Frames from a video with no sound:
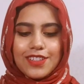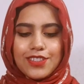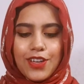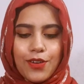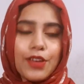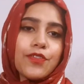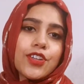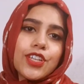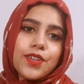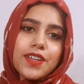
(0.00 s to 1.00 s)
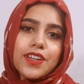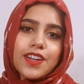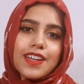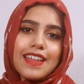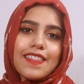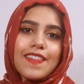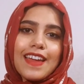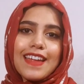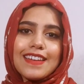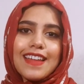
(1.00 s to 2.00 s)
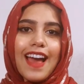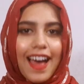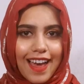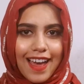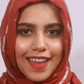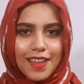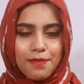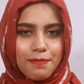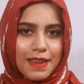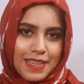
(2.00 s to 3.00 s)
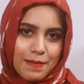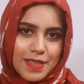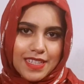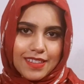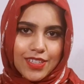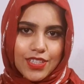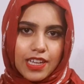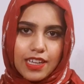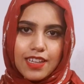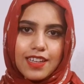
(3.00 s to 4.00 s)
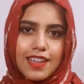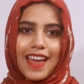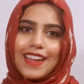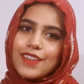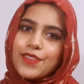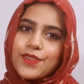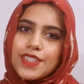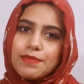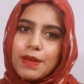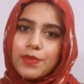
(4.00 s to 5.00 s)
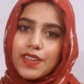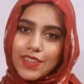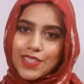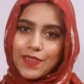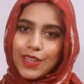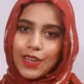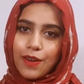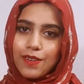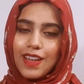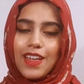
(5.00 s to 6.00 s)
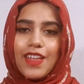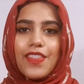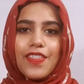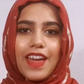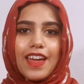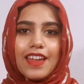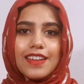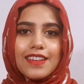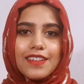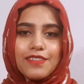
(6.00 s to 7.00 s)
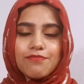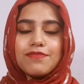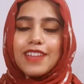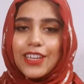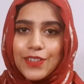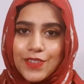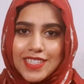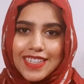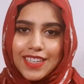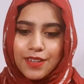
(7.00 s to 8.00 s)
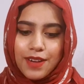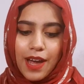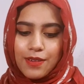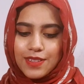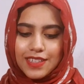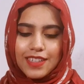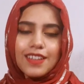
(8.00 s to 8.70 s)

So if you're new here, then hi, my name is Alisha, and if you've seen my previous video, then thank you for sticking around.